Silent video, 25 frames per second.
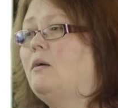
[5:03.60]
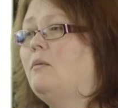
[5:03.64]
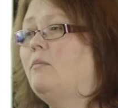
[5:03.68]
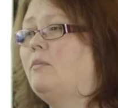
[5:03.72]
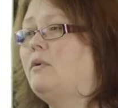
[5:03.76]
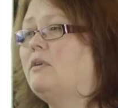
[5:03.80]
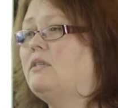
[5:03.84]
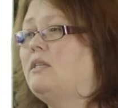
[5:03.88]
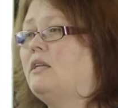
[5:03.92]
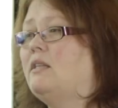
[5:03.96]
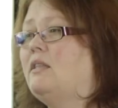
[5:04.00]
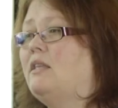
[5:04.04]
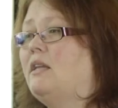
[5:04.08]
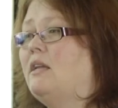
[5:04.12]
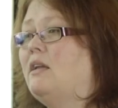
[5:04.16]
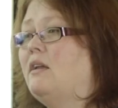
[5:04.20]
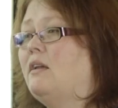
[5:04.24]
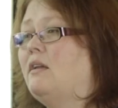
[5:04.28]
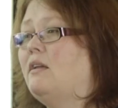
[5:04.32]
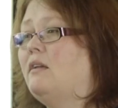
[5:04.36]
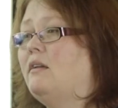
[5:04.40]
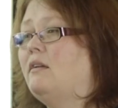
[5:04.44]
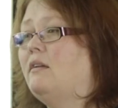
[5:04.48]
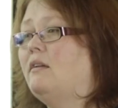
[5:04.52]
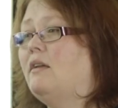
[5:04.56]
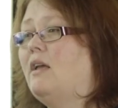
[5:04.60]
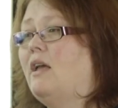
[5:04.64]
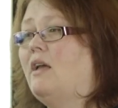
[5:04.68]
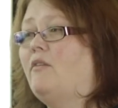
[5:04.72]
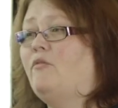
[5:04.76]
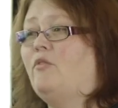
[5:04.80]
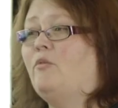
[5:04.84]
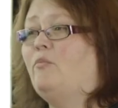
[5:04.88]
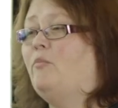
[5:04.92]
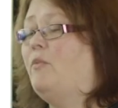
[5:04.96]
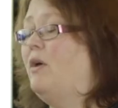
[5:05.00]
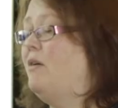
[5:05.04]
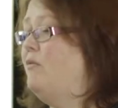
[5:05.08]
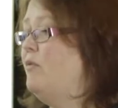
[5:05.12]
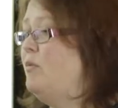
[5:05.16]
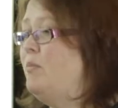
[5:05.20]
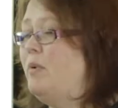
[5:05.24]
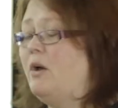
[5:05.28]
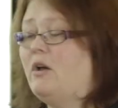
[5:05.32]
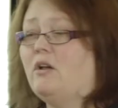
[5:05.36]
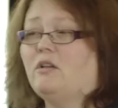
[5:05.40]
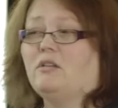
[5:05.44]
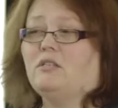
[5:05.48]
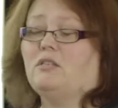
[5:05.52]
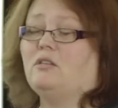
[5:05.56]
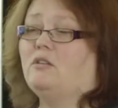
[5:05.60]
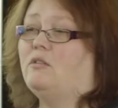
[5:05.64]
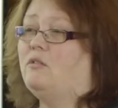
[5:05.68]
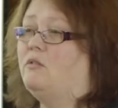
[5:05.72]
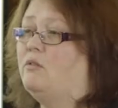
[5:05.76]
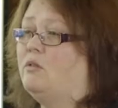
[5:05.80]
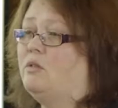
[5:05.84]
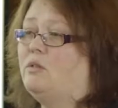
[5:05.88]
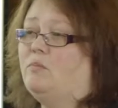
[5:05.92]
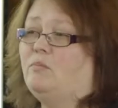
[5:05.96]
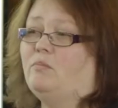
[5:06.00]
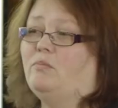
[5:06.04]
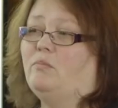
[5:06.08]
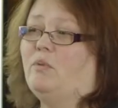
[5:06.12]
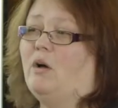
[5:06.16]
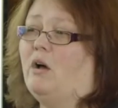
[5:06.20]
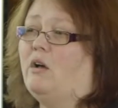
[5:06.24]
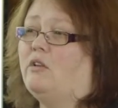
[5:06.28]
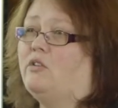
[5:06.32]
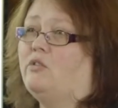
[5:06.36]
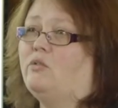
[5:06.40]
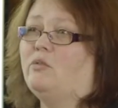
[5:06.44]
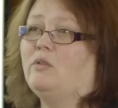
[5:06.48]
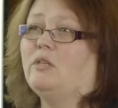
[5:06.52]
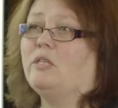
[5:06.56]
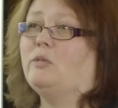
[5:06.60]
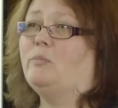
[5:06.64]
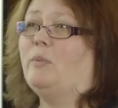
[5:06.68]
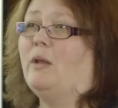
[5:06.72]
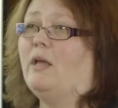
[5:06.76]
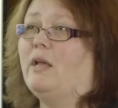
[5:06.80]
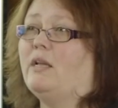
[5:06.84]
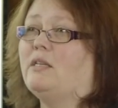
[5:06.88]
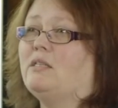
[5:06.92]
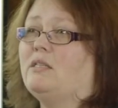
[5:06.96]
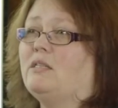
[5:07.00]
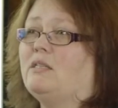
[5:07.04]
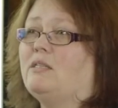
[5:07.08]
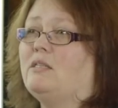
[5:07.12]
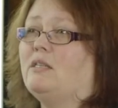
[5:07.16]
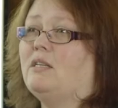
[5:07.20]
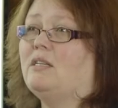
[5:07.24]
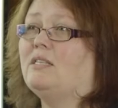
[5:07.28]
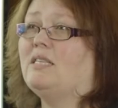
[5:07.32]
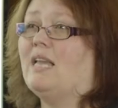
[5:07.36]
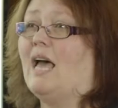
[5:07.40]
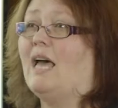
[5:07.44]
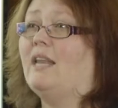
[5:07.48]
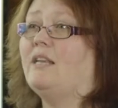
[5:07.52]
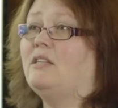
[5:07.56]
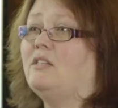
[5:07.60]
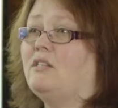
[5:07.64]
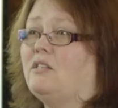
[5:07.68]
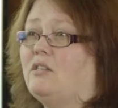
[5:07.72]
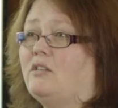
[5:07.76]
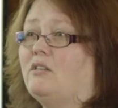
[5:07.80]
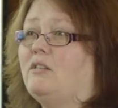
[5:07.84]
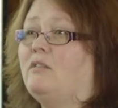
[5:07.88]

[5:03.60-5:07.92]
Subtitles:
Because I think every person who's passed through this place has added to